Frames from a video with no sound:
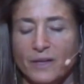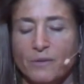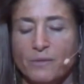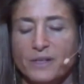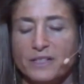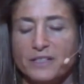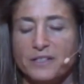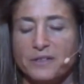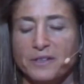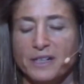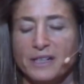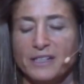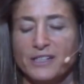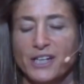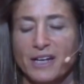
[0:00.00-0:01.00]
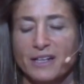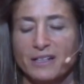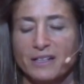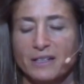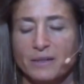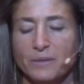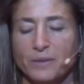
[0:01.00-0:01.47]
Was there an
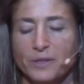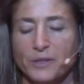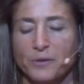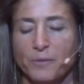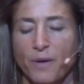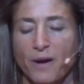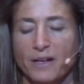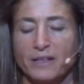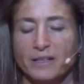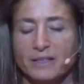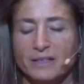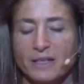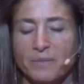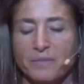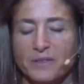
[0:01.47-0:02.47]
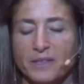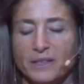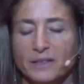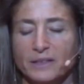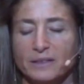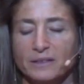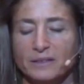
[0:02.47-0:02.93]
agenda where you wanted
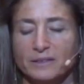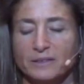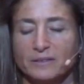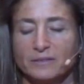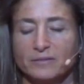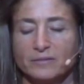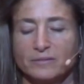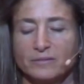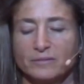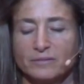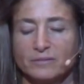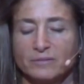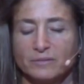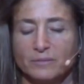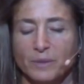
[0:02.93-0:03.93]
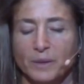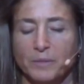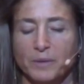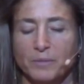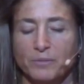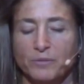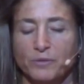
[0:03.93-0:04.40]
something?
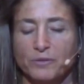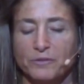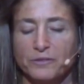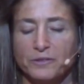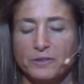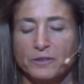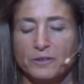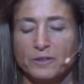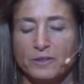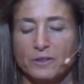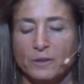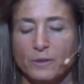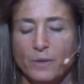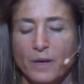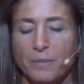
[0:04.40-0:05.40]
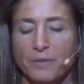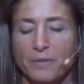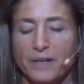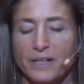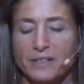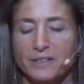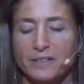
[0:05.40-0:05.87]
Maybe approval or
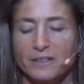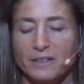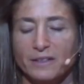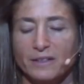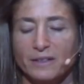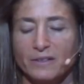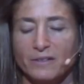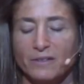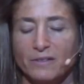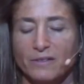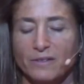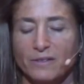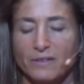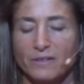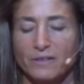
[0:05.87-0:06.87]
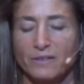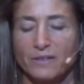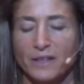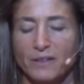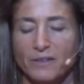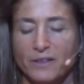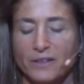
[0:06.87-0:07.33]
cooperation or
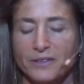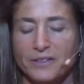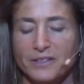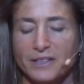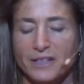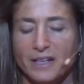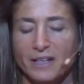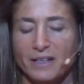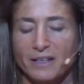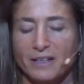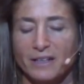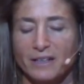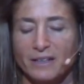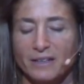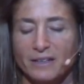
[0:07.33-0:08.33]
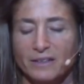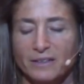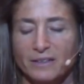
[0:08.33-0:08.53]
their understanding?